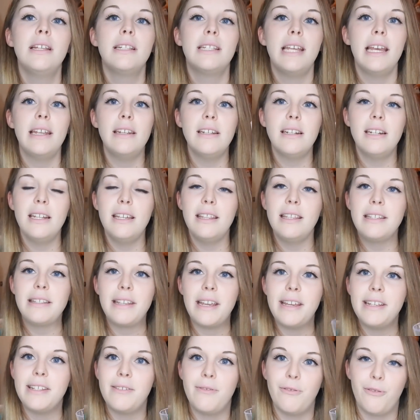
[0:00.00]
Technically
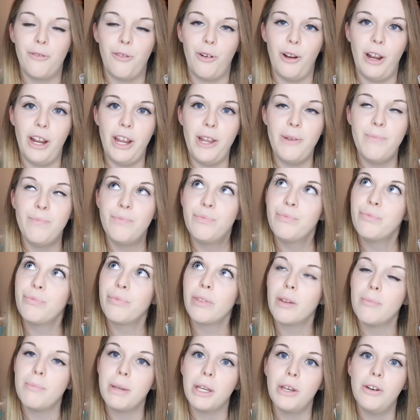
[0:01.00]
this isn't free
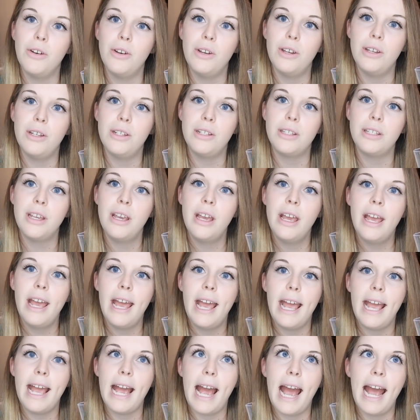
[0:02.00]
because
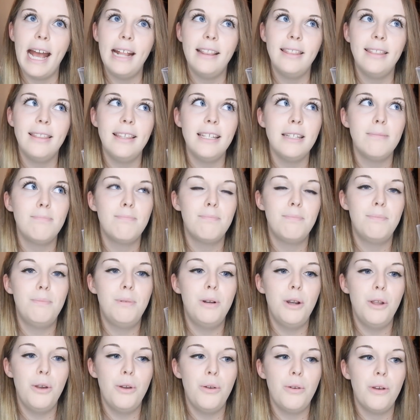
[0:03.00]
it had this
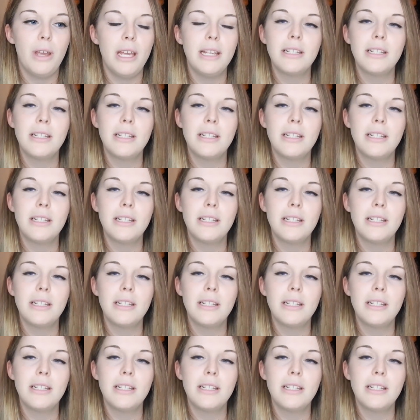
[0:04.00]
blue,